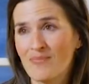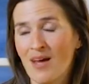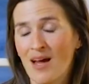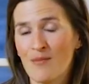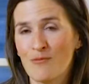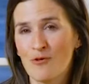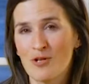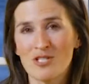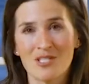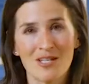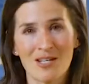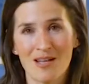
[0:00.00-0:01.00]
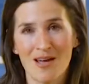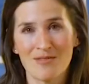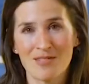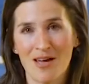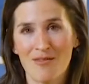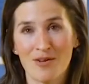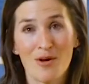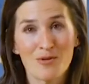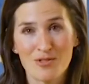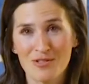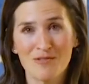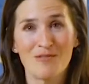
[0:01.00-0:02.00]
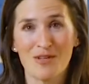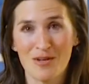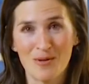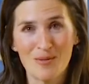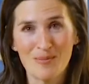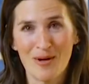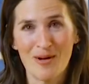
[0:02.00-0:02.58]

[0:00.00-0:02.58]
I am fortunate enough to have an ocean view,